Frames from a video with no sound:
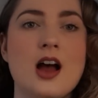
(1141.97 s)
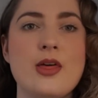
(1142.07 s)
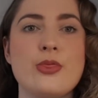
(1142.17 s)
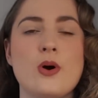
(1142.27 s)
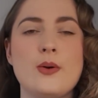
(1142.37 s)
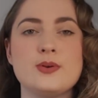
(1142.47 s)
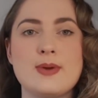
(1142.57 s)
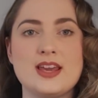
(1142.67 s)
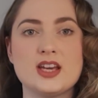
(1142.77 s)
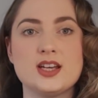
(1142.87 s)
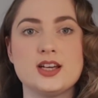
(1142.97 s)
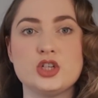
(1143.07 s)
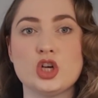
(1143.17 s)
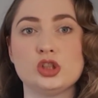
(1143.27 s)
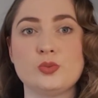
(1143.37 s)
I thought I would make
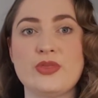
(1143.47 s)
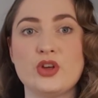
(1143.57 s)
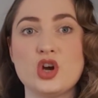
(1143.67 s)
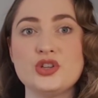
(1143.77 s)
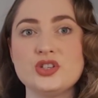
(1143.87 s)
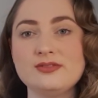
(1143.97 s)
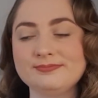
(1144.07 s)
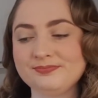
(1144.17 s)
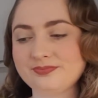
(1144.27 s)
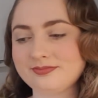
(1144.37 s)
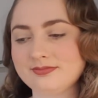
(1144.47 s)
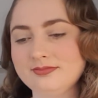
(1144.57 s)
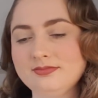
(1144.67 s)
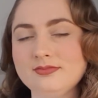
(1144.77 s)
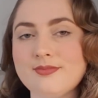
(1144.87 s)
a doll with the cotton.
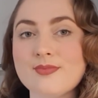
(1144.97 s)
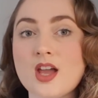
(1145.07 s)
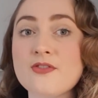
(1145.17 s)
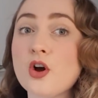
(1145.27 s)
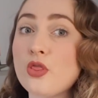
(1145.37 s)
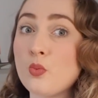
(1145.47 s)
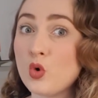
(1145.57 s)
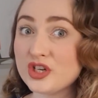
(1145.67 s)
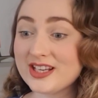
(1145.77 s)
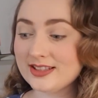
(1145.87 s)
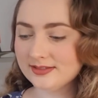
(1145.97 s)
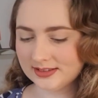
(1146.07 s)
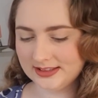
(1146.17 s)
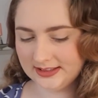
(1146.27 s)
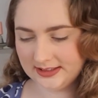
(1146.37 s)
I've got the wadding.
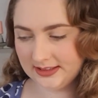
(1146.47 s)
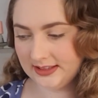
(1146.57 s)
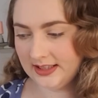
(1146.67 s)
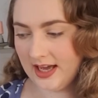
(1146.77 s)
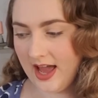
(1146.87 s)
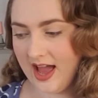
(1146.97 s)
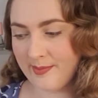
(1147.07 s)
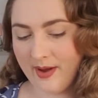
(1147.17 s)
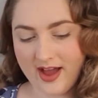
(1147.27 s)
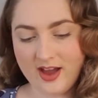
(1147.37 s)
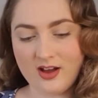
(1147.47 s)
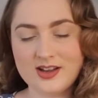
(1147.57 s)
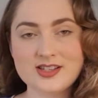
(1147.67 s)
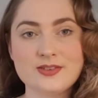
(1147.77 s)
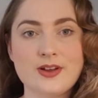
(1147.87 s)
I
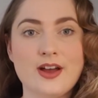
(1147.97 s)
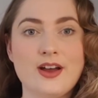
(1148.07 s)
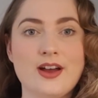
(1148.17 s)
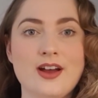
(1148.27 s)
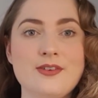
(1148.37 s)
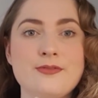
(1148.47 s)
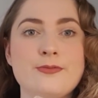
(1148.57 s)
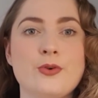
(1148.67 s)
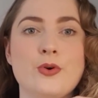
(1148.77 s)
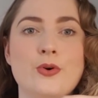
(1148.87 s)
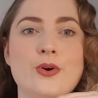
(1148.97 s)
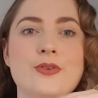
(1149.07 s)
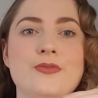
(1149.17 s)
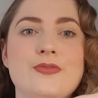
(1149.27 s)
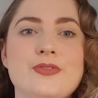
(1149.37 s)
asked her for
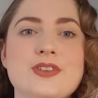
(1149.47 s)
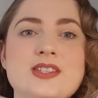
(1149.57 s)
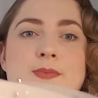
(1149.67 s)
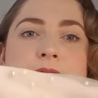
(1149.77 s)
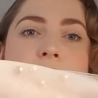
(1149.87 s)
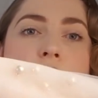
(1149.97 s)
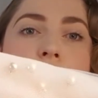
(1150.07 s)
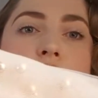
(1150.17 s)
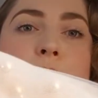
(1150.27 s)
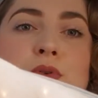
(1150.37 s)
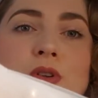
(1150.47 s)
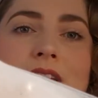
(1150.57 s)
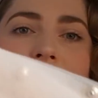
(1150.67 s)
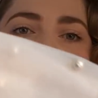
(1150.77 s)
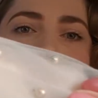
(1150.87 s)
some of her ball
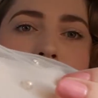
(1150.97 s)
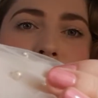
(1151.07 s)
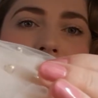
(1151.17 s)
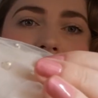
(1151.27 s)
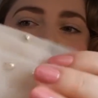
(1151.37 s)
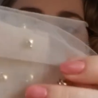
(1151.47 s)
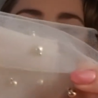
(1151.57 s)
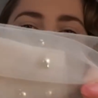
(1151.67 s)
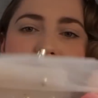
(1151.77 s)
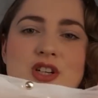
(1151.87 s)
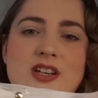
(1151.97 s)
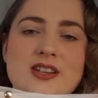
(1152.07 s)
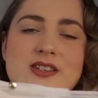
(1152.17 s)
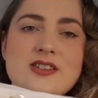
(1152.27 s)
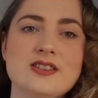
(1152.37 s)
gown fabric, which
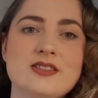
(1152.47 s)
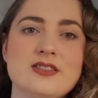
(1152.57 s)
is